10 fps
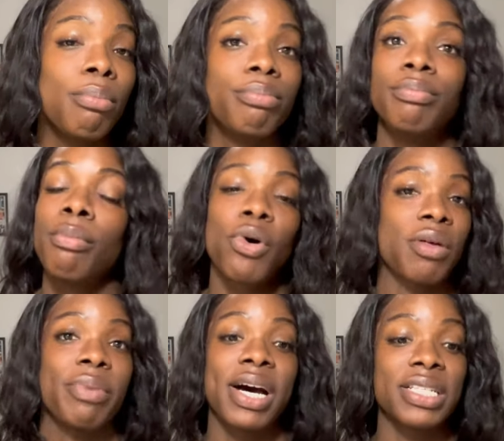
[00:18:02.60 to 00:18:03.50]
more
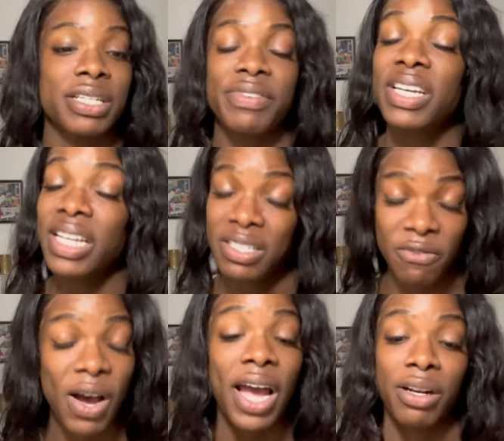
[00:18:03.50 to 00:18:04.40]
than positive, it's
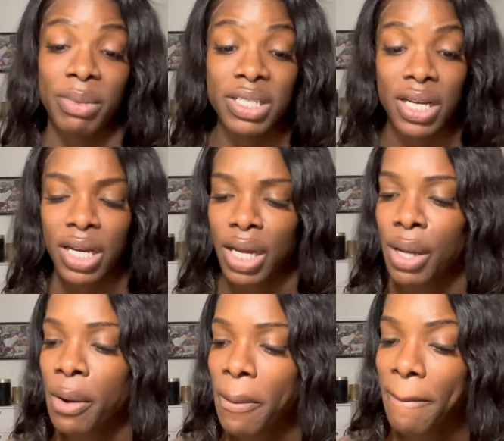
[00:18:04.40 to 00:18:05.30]
fine on my tongue.
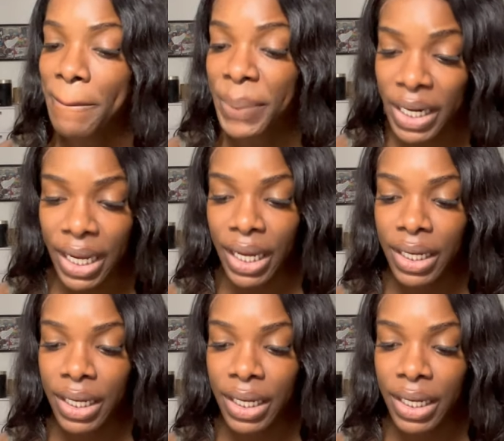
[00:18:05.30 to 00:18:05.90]
But,